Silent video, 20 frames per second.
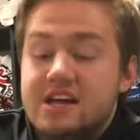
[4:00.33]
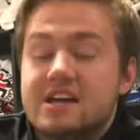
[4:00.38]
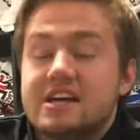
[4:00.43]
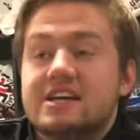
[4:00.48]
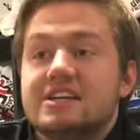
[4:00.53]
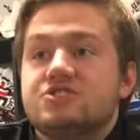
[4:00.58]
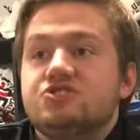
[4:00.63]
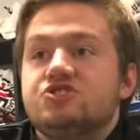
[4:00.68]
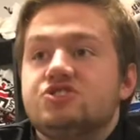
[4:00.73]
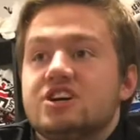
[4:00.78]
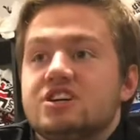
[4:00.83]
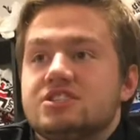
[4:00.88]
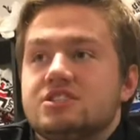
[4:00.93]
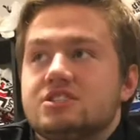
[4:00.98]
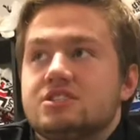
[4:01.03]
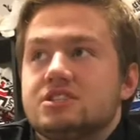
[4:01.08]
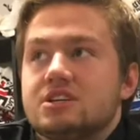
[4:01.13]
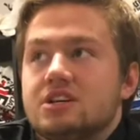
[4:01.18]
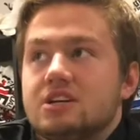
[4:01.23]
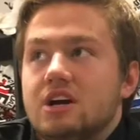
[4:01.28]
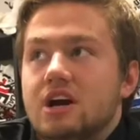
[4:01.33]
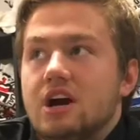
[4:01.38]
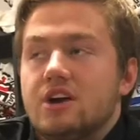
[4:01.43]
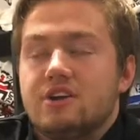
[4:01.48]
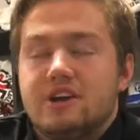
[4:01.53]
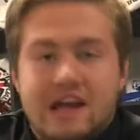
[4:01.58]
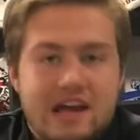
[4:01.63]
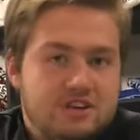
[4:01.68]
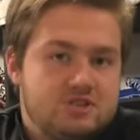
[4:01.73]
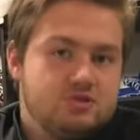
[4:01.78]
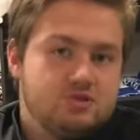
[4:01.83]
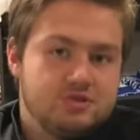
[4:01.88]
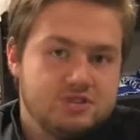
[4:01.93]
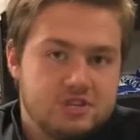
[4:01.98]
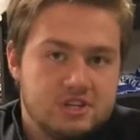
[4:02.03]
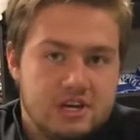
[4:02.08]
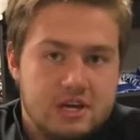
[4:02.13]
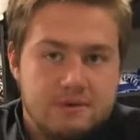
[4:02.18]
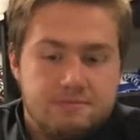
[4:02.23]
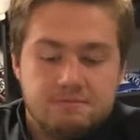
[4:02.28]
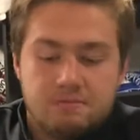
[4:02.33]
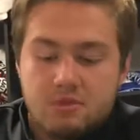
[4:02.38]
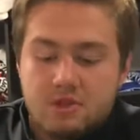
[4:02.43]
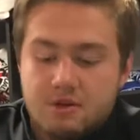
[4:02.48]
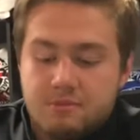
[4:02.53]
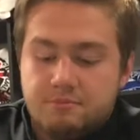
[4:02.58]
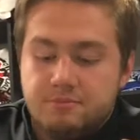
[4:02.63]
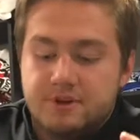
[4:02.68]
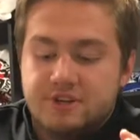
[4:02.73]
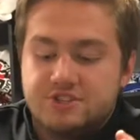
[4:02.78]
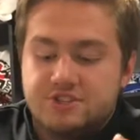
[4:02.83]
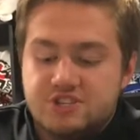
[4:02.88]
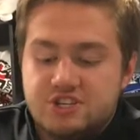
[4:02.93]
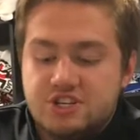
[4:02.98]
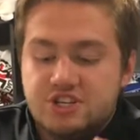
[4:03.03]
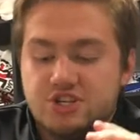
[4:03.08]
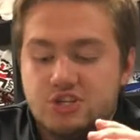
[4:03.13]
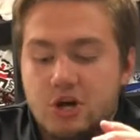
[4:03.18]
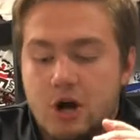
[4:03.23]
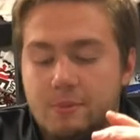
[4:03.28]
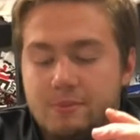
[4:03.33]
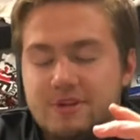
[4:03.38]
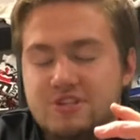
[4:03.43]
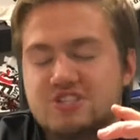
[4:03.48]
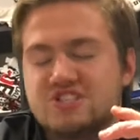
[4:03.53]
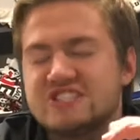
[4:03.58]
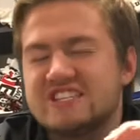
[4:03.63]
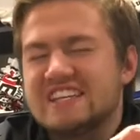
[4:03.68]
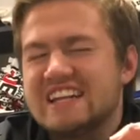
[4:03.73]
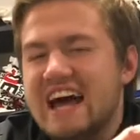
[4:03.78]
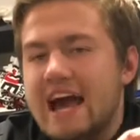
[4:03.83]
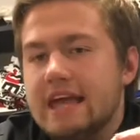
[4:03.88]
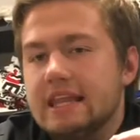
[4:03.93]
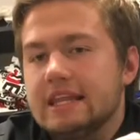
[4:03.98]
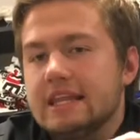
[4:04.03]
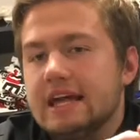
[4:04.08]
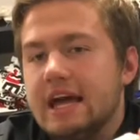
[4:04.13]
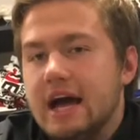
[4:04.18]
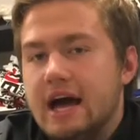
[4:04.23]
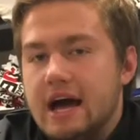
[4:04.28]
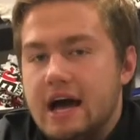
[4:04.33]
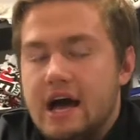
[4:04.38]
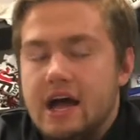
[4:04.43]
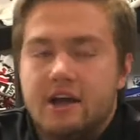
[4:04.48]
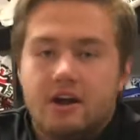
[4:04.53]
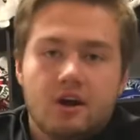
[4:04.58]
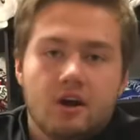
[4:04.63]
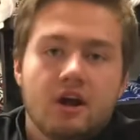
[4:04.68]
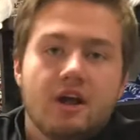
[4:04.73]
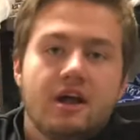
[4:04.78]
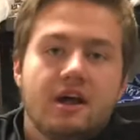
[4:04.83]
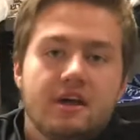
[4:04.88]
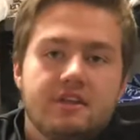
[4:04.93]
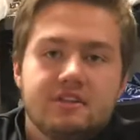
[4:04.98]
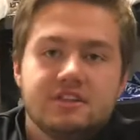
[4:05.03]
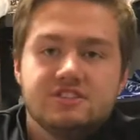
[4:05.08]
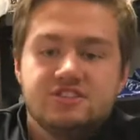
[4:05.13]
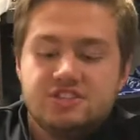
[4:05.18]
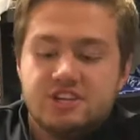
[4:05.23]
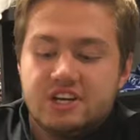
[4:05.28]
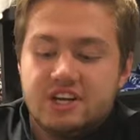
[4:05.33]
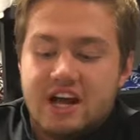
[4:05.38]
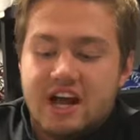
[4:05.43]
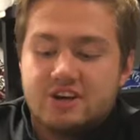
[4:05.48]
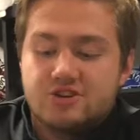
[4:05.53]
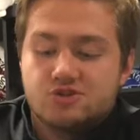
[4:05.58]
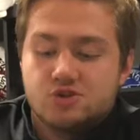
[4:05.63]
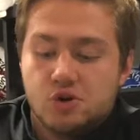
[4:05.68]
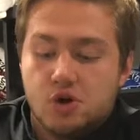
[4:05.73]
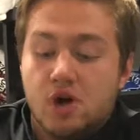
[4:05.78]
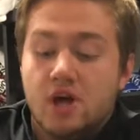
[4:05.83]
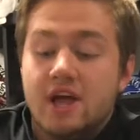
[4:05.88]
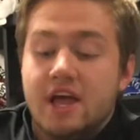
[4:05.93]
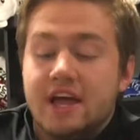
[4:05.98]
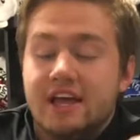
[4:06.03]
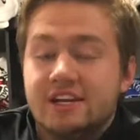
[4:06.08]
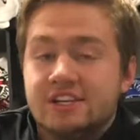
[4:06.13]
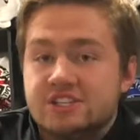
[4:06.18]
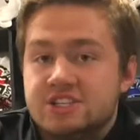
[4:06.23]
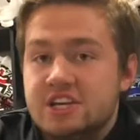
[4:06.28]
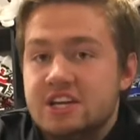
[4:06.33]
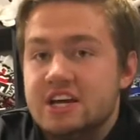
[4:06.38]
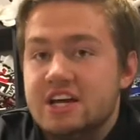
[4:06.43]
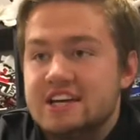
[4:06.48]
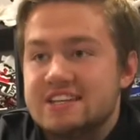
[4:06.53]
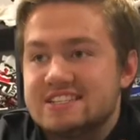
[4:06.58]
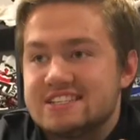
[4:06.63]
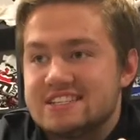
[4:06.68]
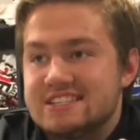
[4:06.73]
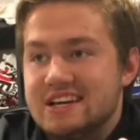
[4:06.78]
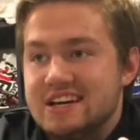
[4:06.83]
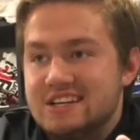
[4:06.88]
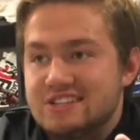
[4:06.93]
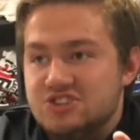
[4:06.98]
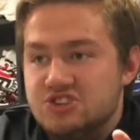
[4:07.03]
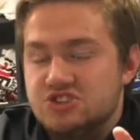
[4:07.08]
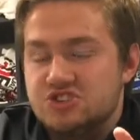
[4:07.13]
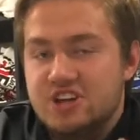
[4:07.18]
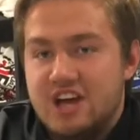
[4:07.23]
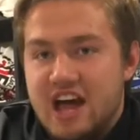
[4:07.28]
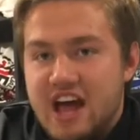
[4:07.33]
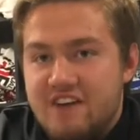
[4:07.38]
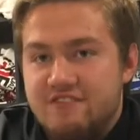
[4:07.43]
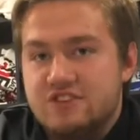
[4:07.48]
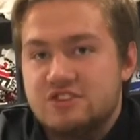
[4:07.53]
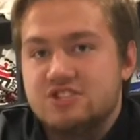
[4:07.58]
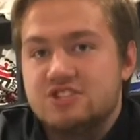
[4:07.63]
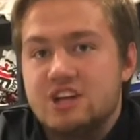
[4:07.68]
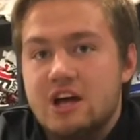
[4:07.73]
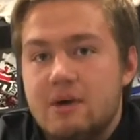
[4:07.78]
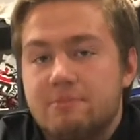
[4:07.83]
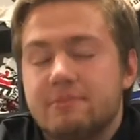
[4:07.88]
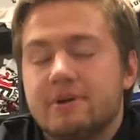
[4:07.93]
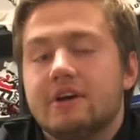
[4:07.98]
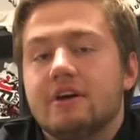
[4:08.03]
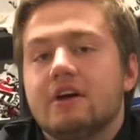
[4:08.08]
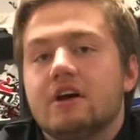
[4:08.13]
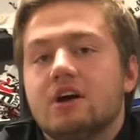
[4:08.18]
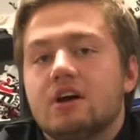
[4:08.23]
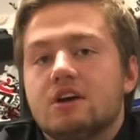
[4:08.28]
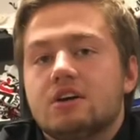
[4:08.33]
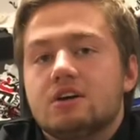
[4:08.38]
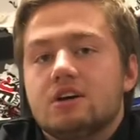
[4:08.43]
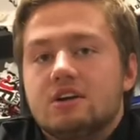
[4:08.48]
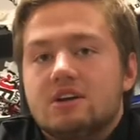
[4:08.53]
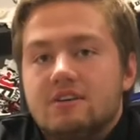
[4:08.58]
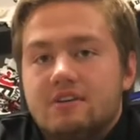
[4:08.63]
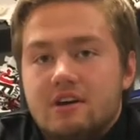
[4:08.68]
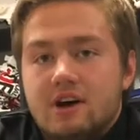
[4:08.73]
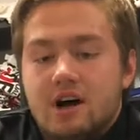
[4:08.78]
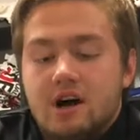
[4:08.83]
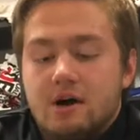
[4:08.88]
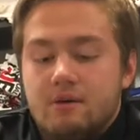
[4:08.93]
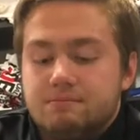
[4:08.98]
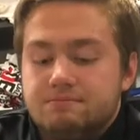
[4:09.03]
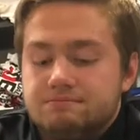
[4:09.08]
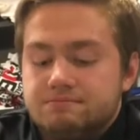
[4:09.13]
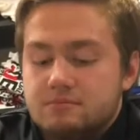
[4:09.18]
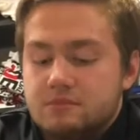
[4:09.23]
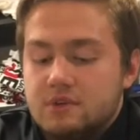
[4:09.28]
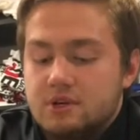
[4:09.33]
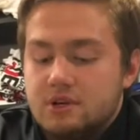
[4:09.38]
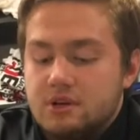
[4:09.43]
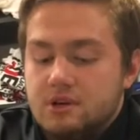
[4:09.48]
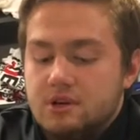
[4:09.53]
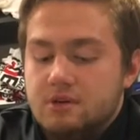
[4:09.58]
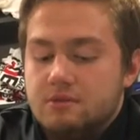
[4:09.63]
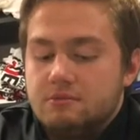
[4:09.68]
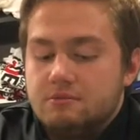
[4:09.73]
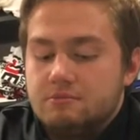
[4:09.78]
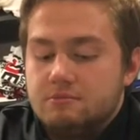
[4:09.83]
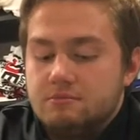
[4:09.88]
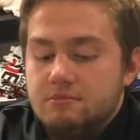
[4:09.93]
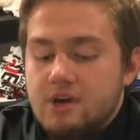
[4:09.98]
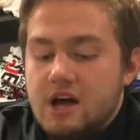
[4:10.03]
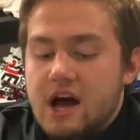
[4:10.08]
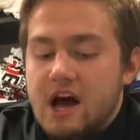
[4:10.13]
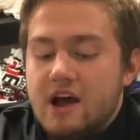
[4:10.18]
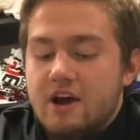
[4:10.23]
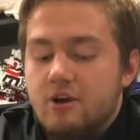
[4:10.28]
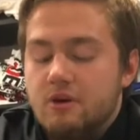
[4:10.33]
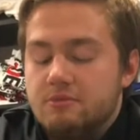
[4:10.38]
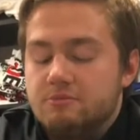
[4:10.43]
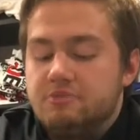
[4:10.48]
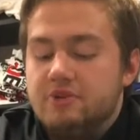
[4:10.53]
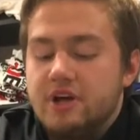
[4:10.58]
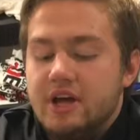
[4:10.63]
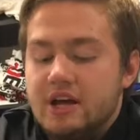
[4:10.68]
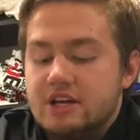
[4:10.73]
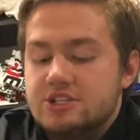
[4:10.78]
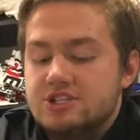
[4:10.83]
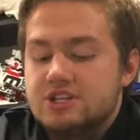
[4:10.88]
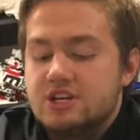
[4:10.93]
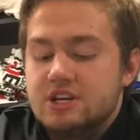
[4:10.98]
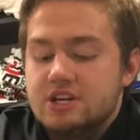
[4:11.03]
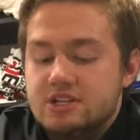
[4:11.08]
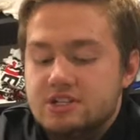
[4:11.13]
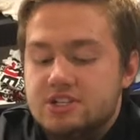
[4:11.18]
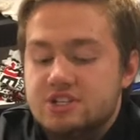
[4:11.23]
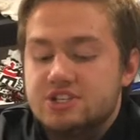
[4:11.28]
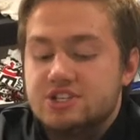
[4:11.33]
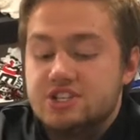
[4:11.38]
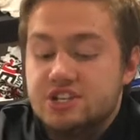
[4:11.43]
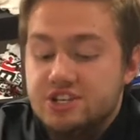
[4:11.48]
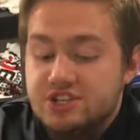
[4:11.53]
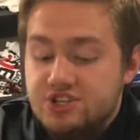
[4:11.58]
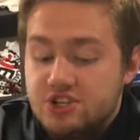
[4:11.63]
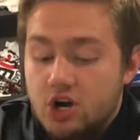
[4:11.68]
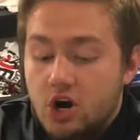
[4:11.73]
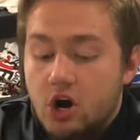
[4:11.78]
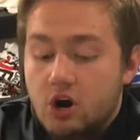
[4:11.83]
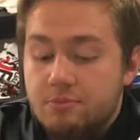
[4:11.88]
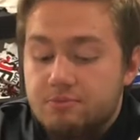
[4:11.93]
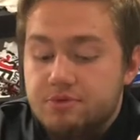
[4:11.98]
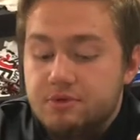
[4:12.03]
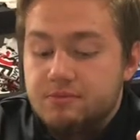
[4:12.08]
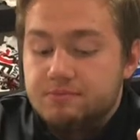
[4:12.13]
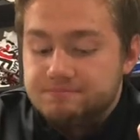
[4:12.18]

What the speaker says: is just a natural C, but C sharp is slightly higher than C natural, and D is just a half a step higher in pitch to C sharp.